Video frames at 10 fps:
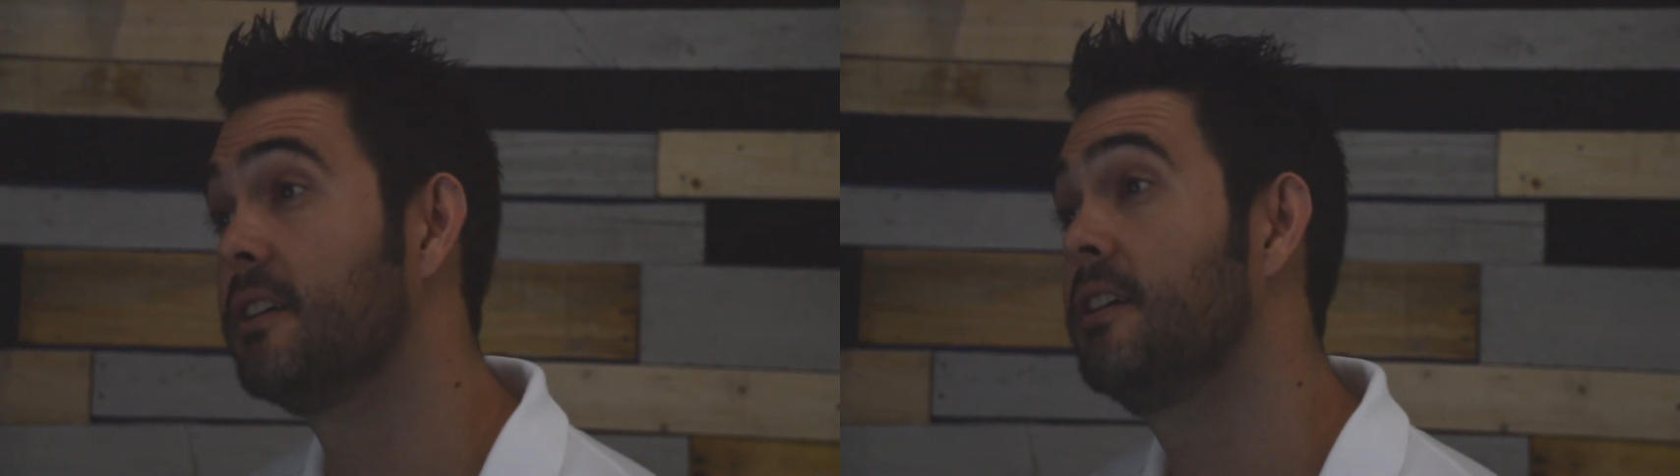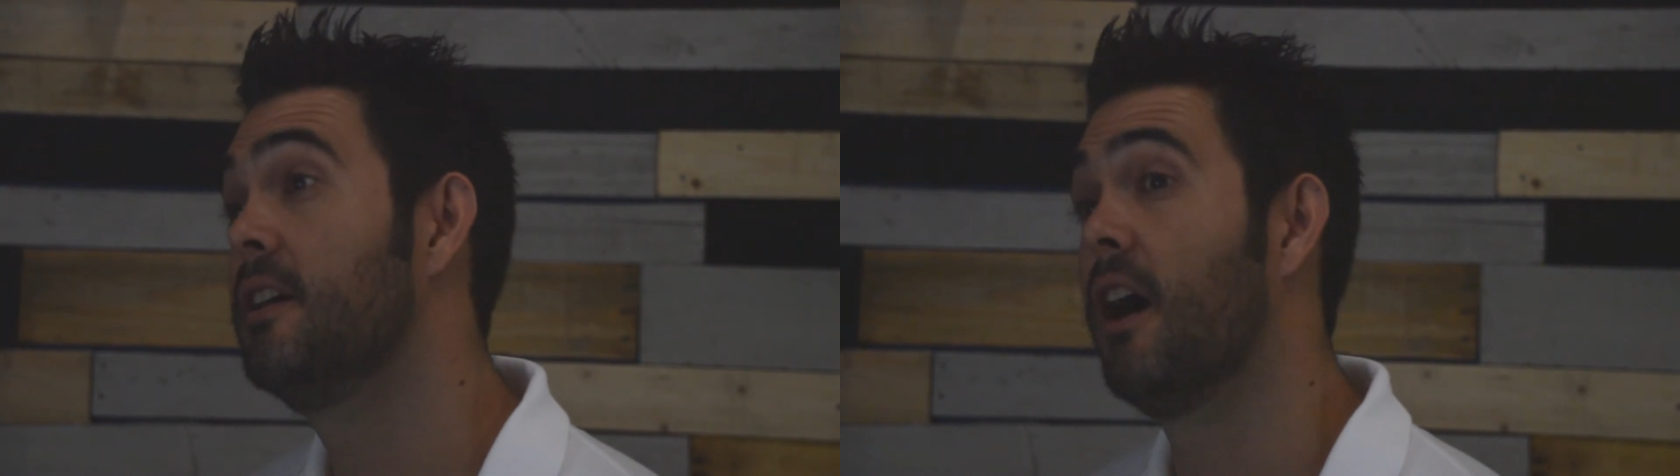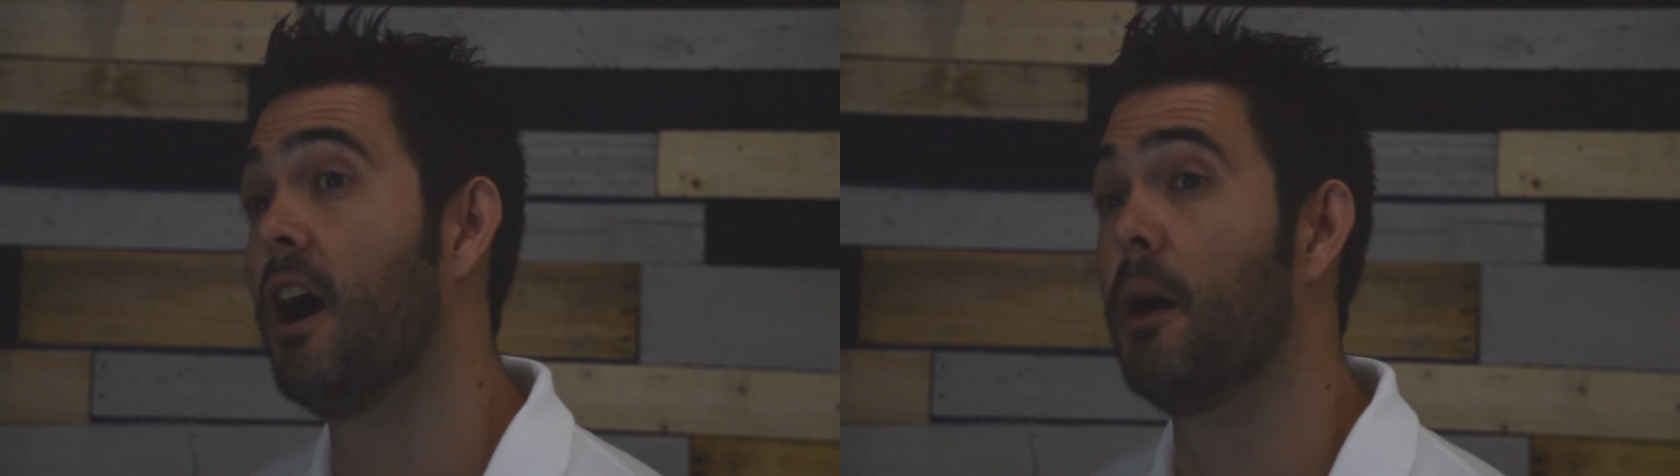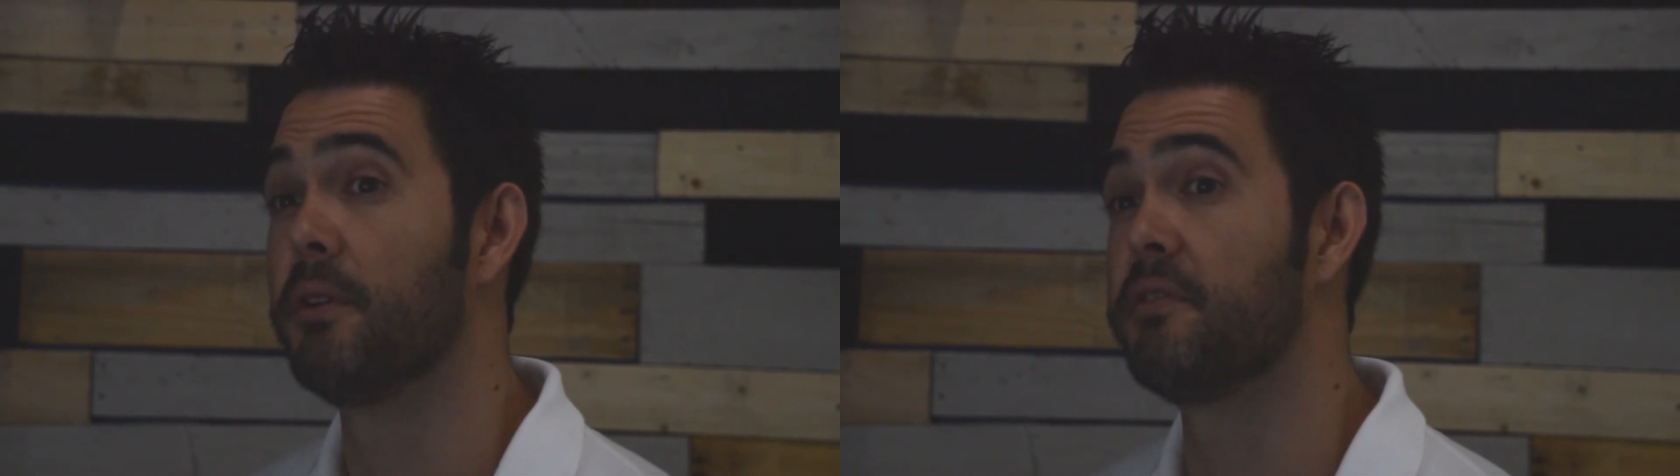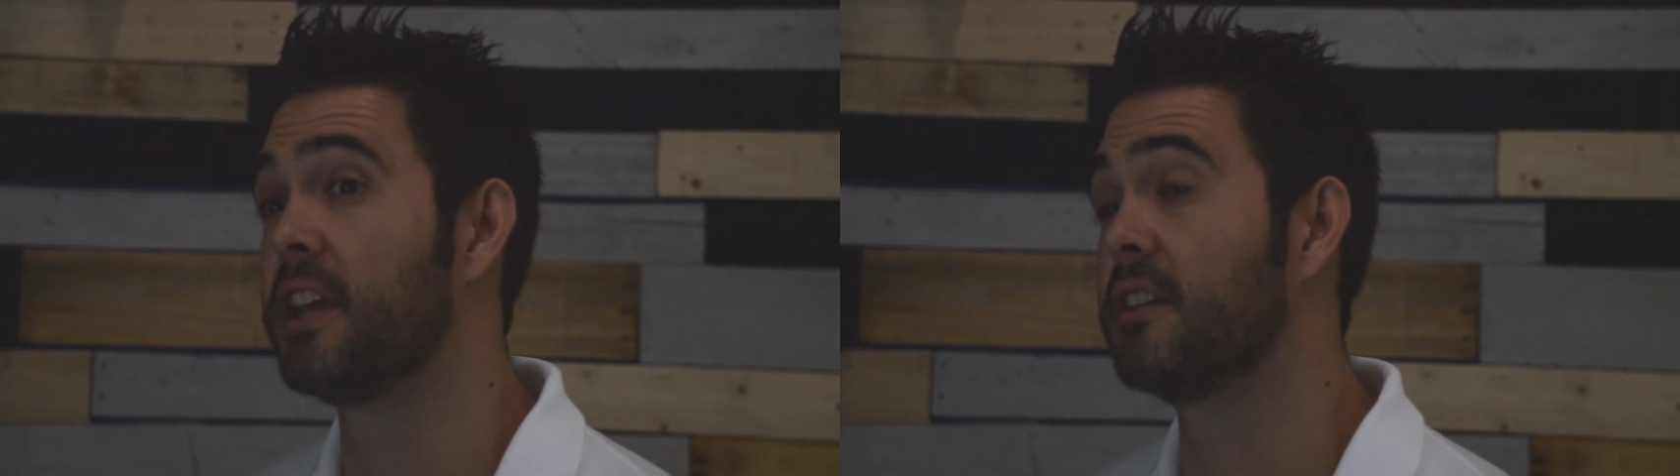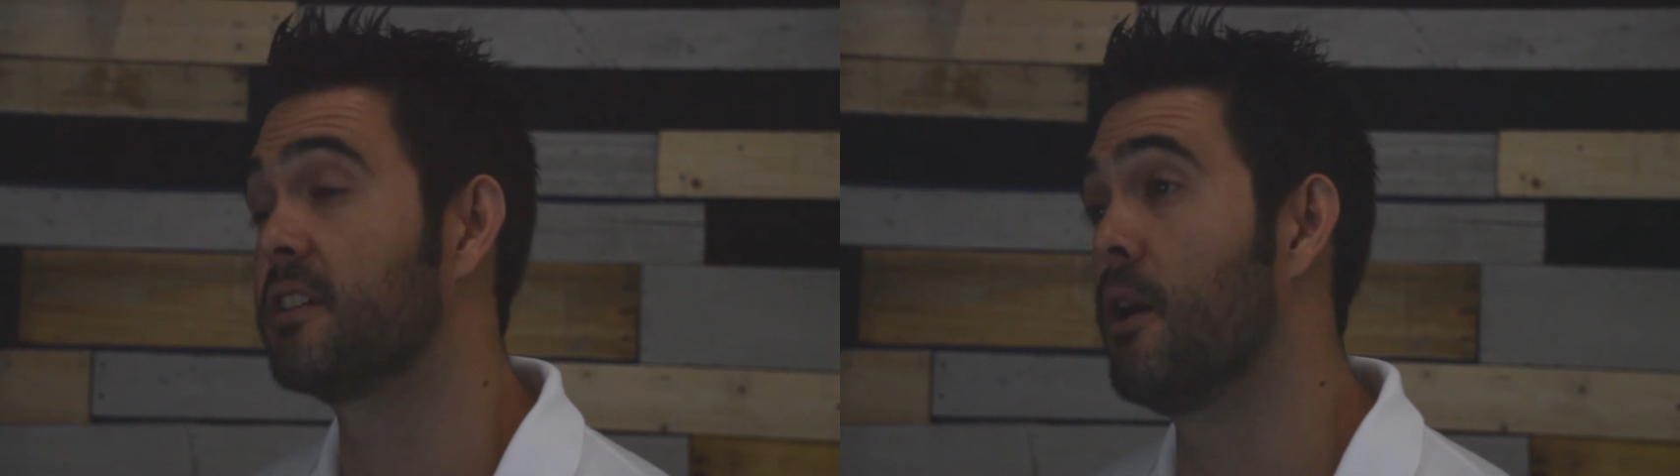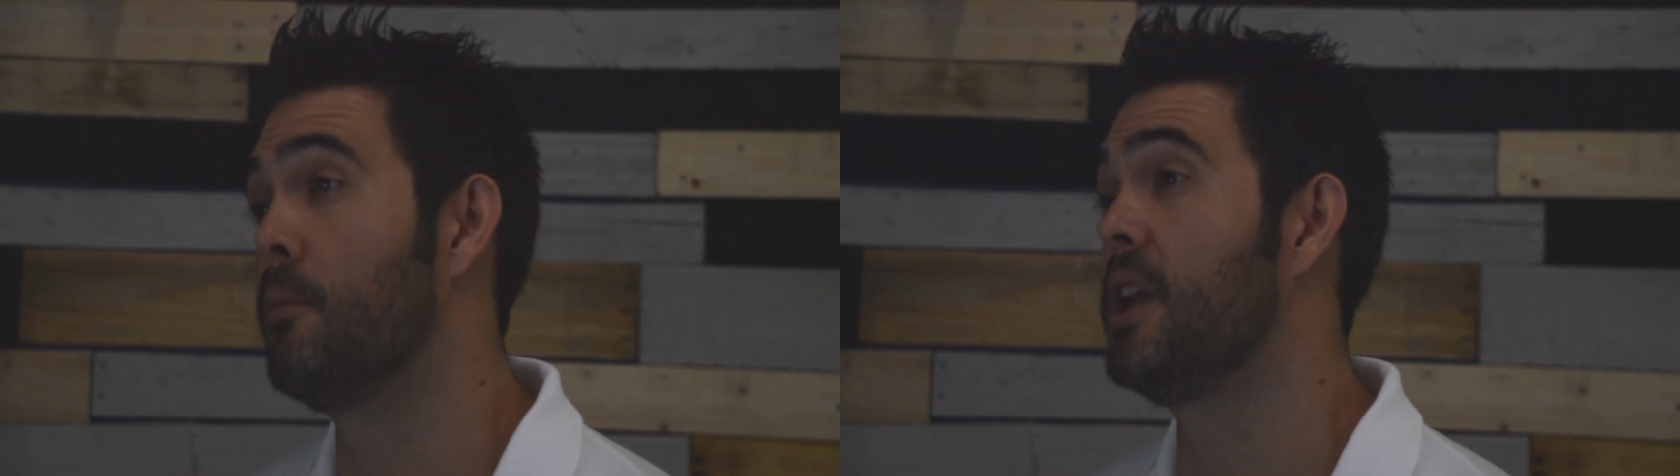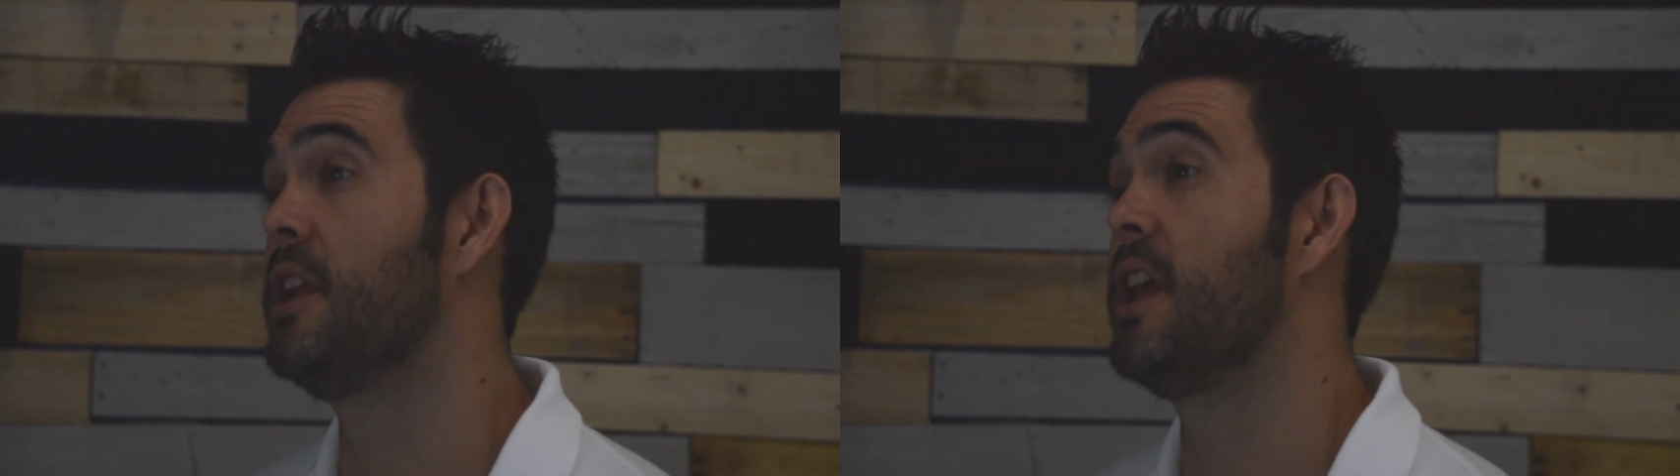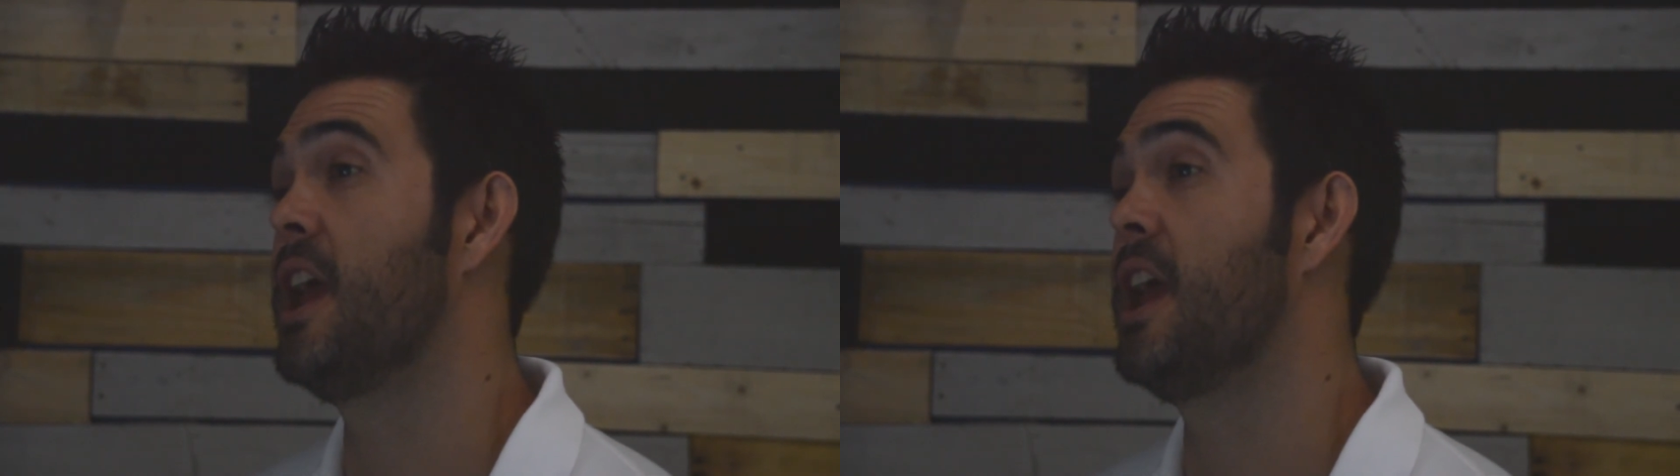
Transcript: if they could come in